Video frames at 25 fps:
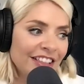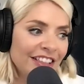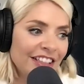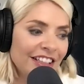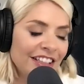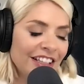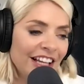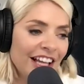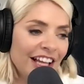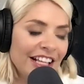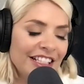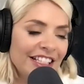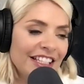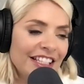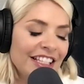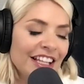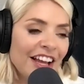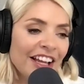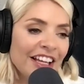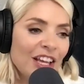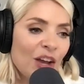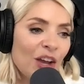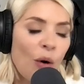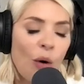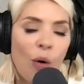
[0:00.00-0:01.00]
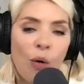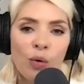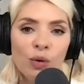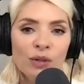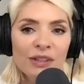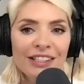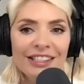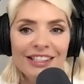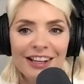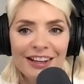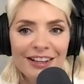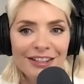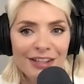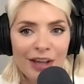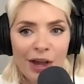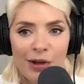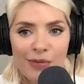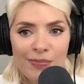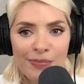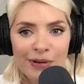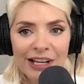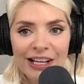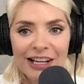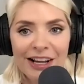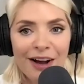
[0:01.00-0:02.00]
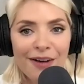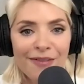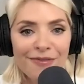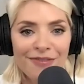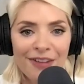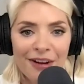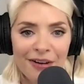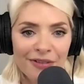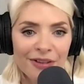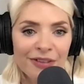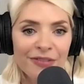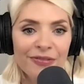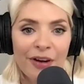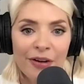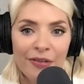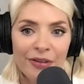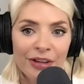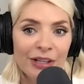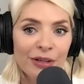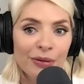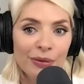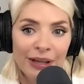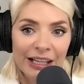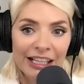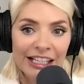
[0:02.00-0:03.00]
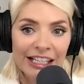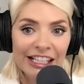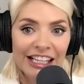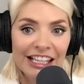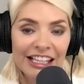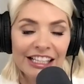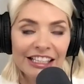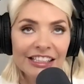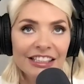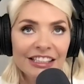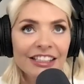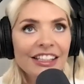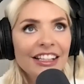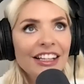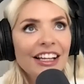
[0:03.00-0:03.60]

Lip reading: it all starts opening up very, very quickly.